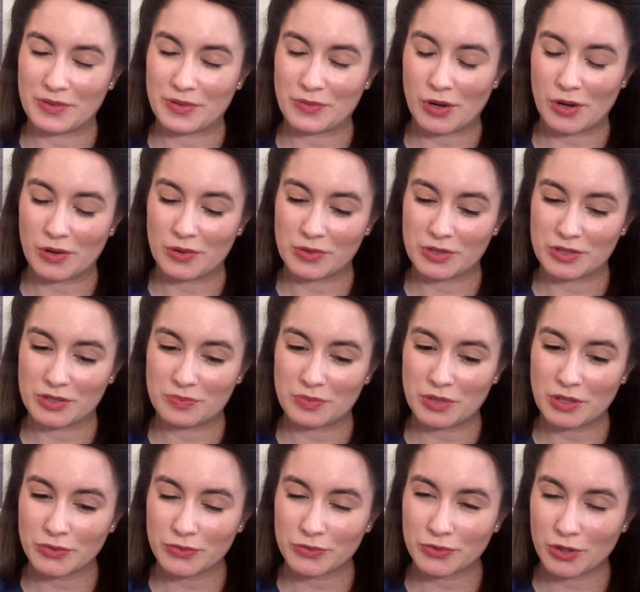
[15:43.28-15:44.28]
what was
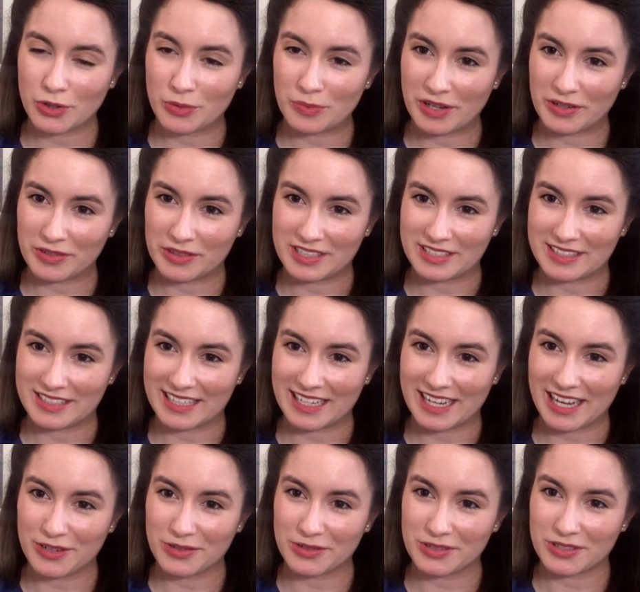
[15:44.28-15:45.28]
beautiful about this
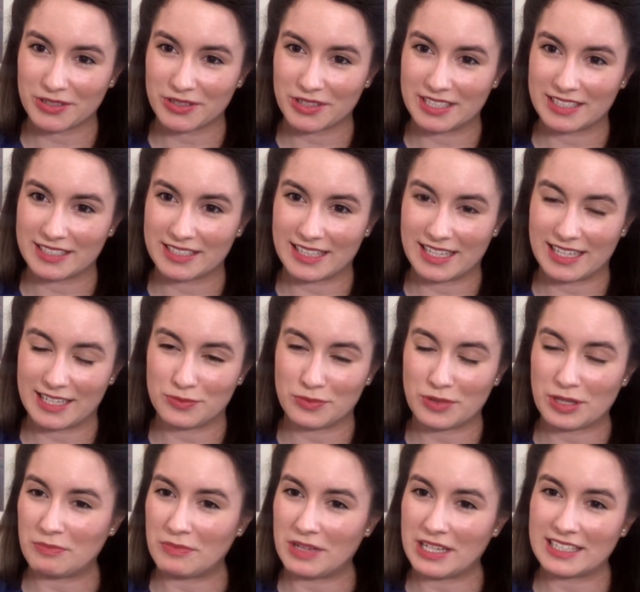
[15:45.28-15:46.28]
encounter is that
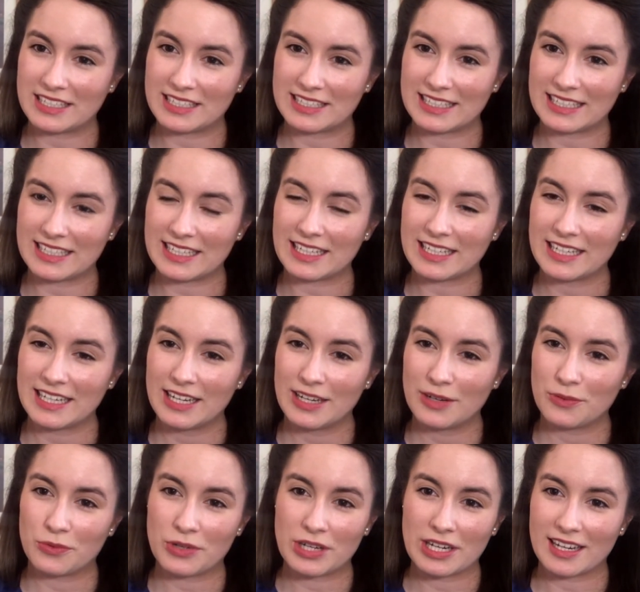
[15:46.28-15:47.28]
we immediately
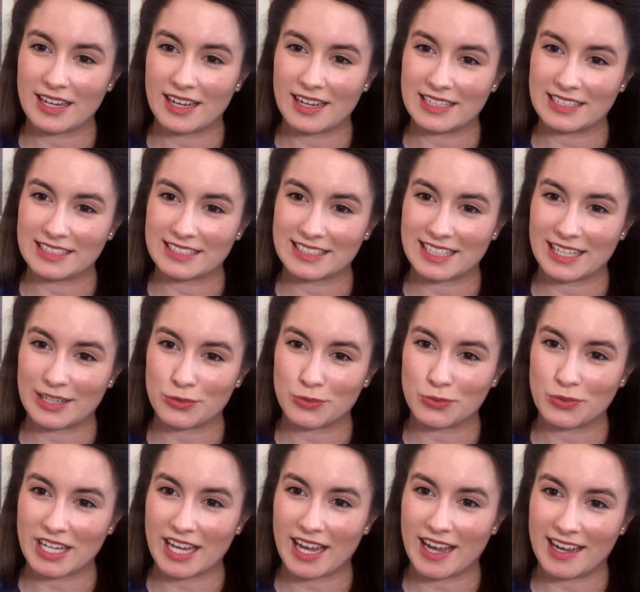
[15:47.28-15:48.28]
realized
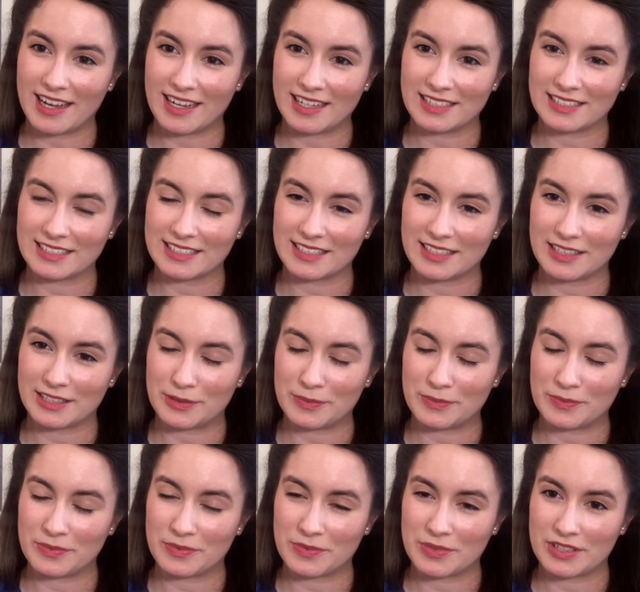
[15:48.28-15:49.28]
that we had
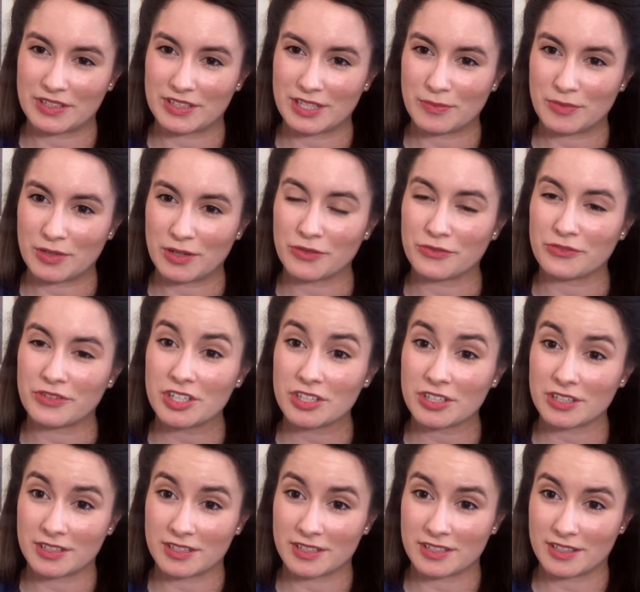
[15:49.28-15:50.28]
similar
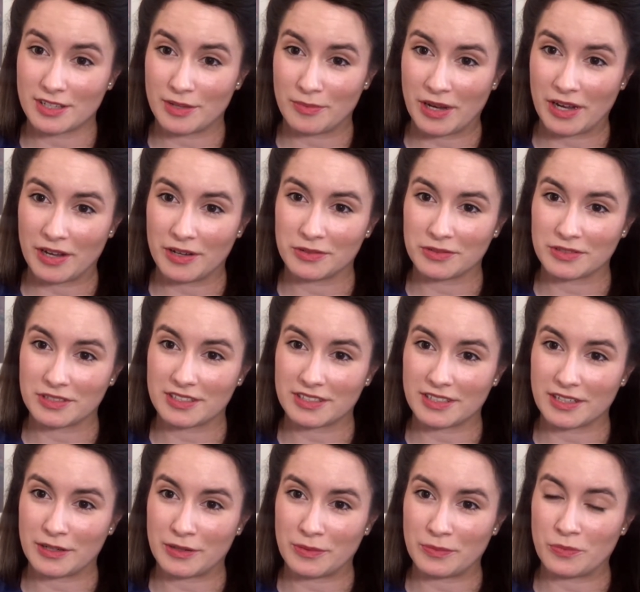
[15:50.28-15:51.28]
visions about
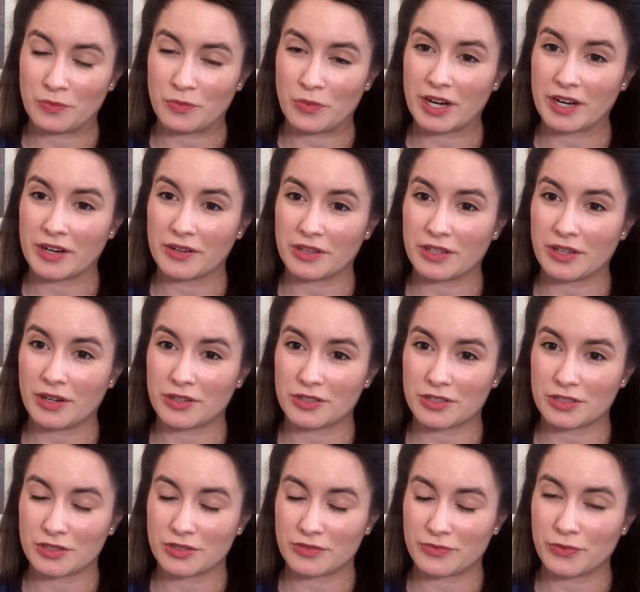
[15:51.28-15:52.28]
where the
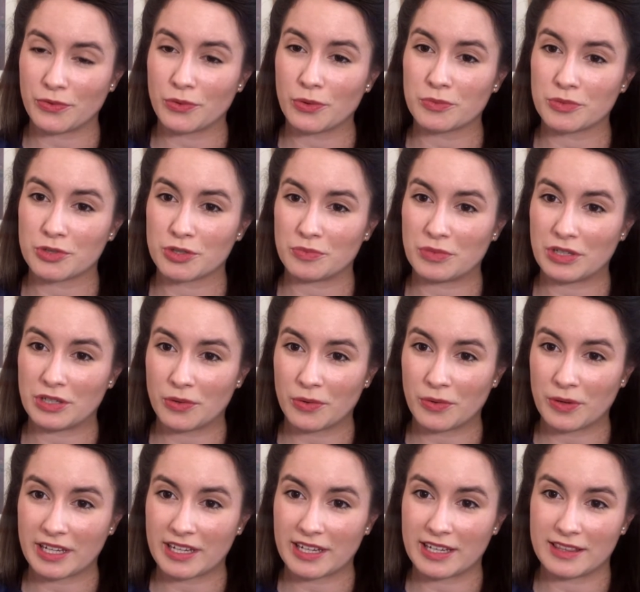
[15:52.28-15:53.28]
art form should be
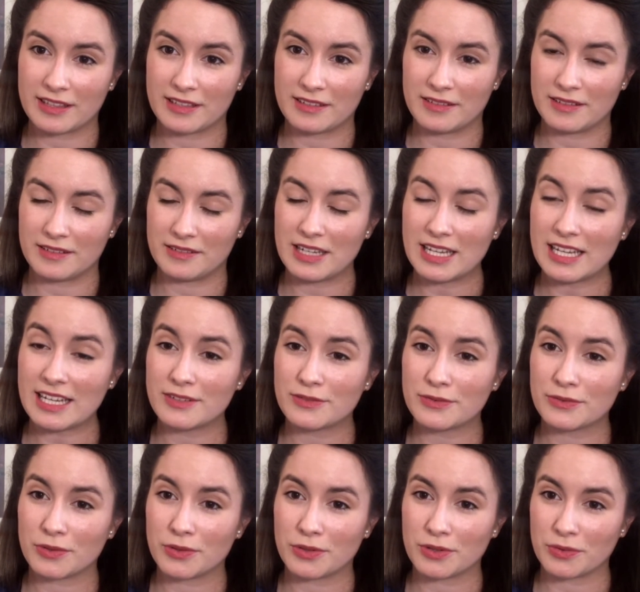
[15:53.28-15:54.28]
going, and the
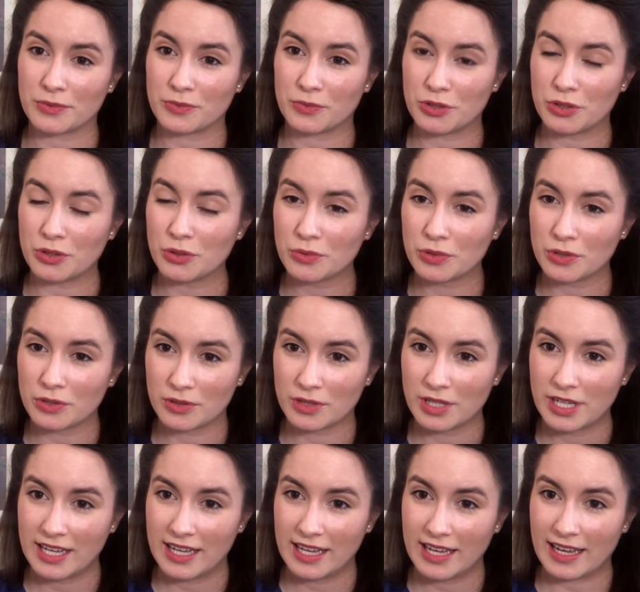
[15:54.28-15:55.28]
need for
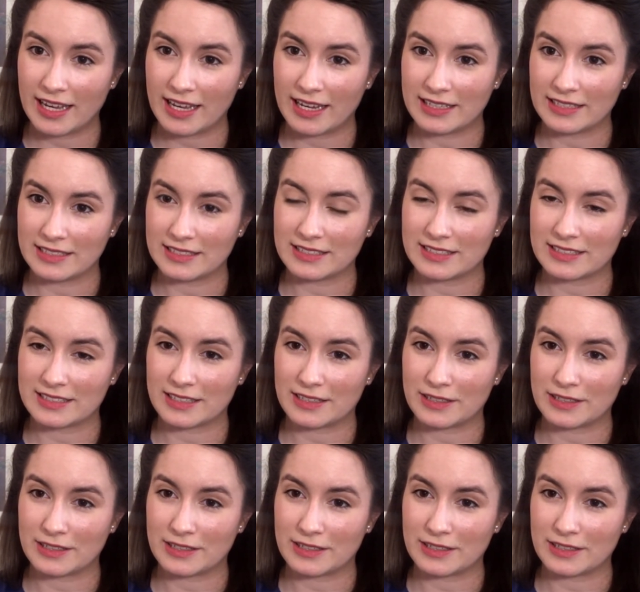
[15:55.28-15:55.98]
renewal and